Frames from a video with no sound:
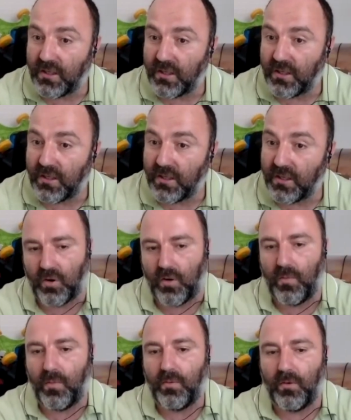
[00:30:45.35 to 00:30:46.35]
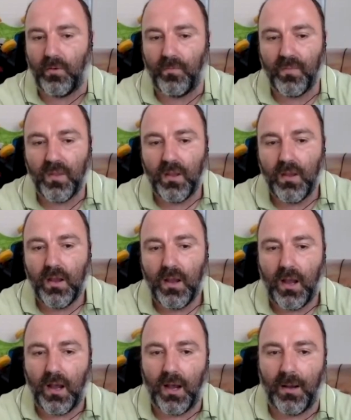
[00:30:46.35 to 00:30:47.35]
Again, magnesium oxide, not very
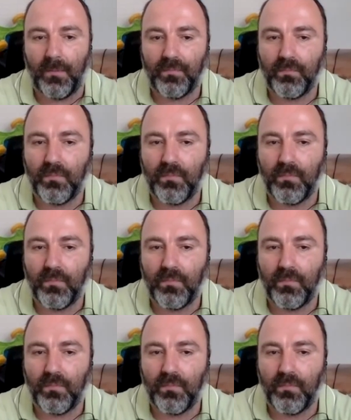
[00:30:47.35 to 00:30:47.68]
absorbable.